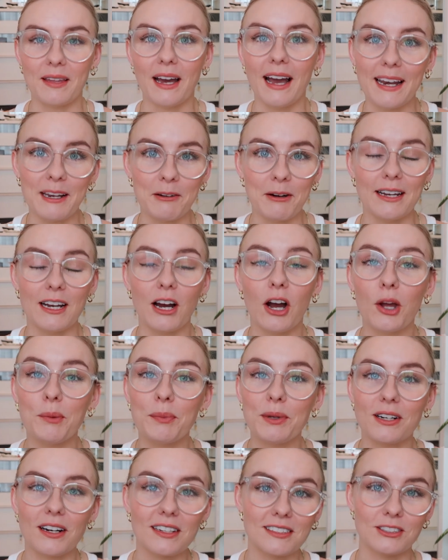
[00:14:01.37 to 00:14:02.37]
Anyway, I hope
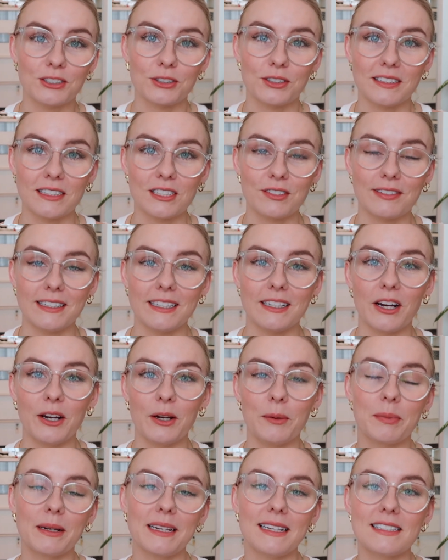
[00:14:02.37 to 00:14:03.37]
you guys enjoyed this
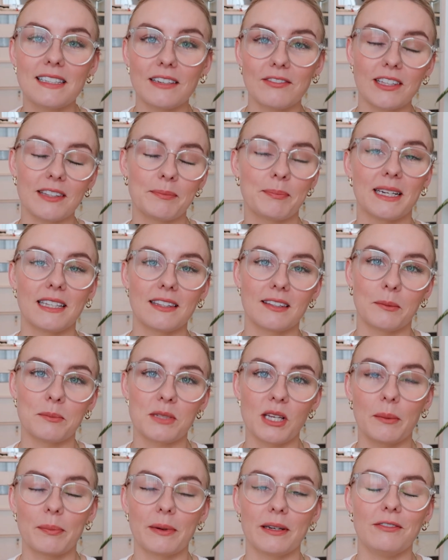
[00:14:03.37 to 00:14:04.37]
video. Please give it a big thumbs
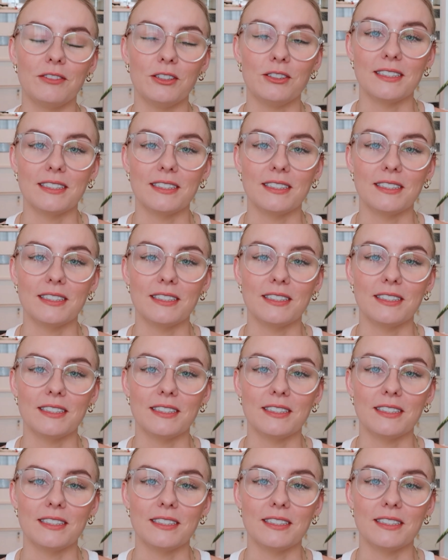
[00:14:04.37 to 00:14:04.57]
up if you